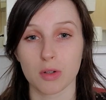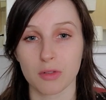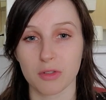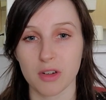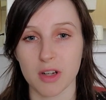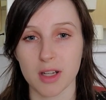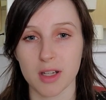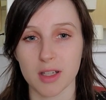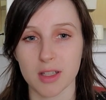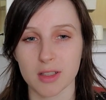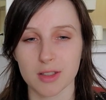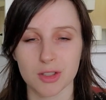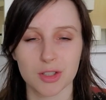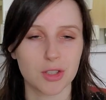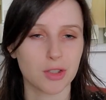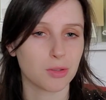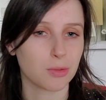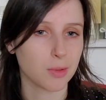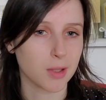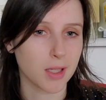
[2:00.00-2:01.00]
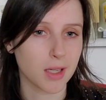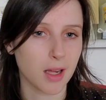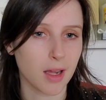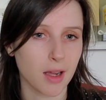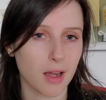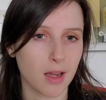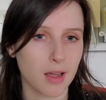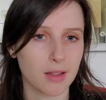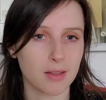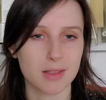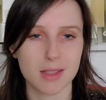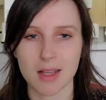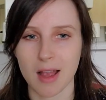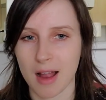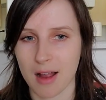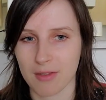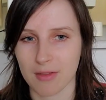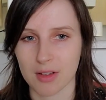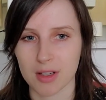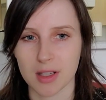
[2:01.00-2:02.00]
of an inch, 3/8,
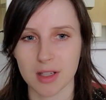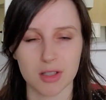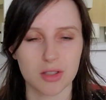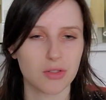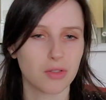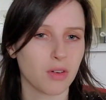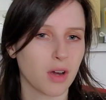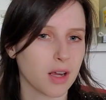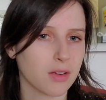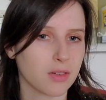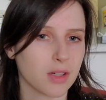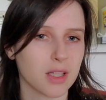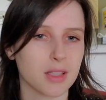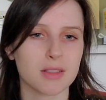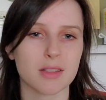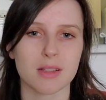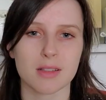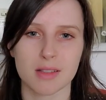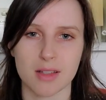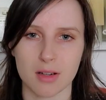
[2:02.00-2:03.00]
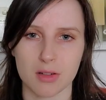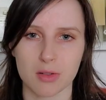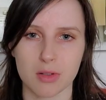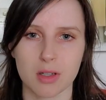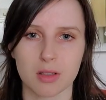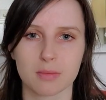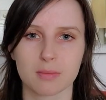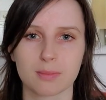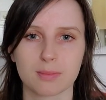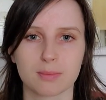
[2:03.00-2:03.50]
1/2 an inch, 5/8, etc.